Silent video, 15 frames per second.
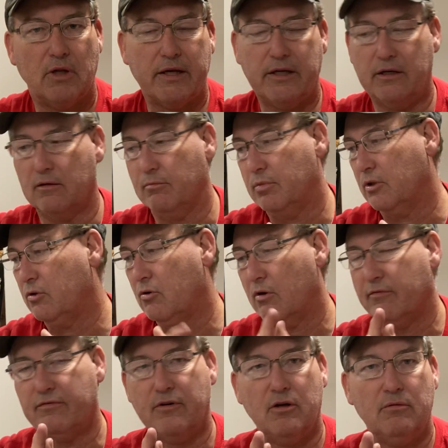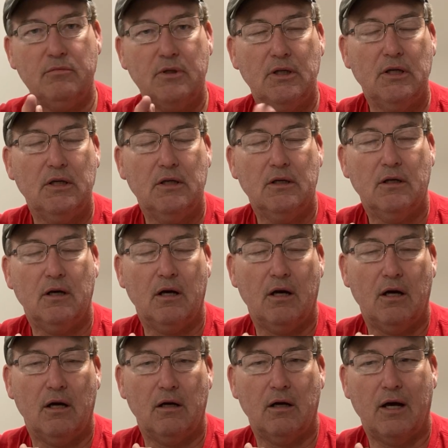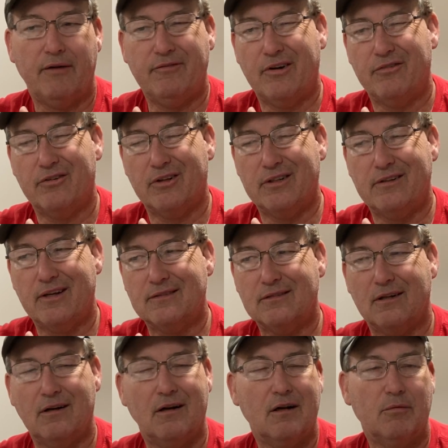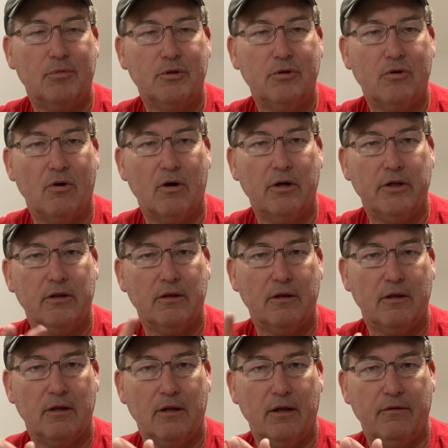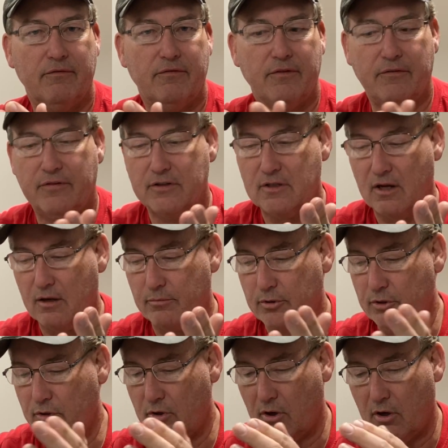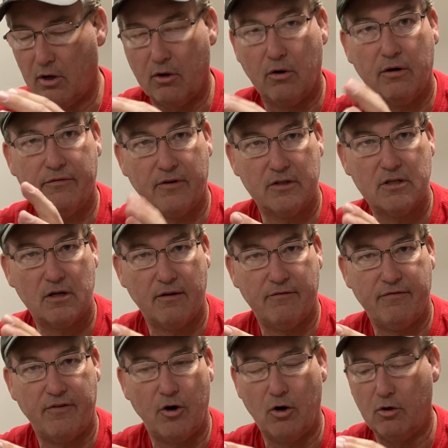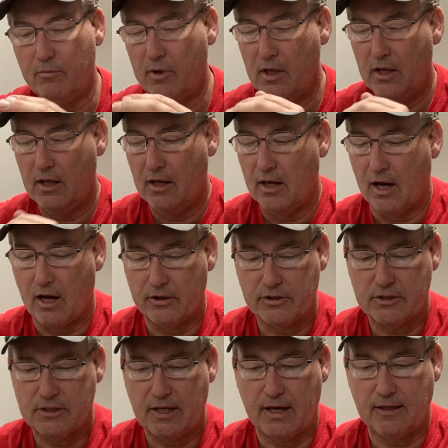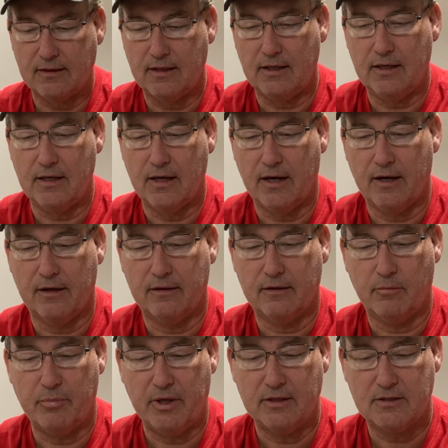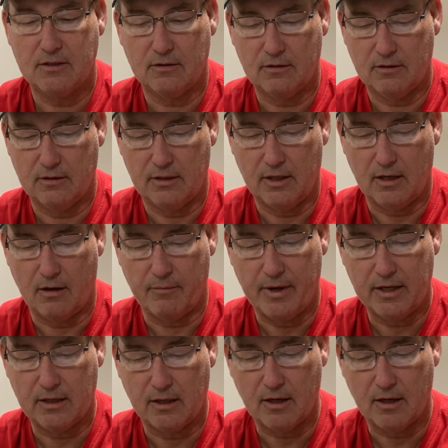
like your Blue Core foam. I've never really tested it on a Blue Core. If it's on a Blue Core or if it's on foam, I'll just take the pencil and I'll make a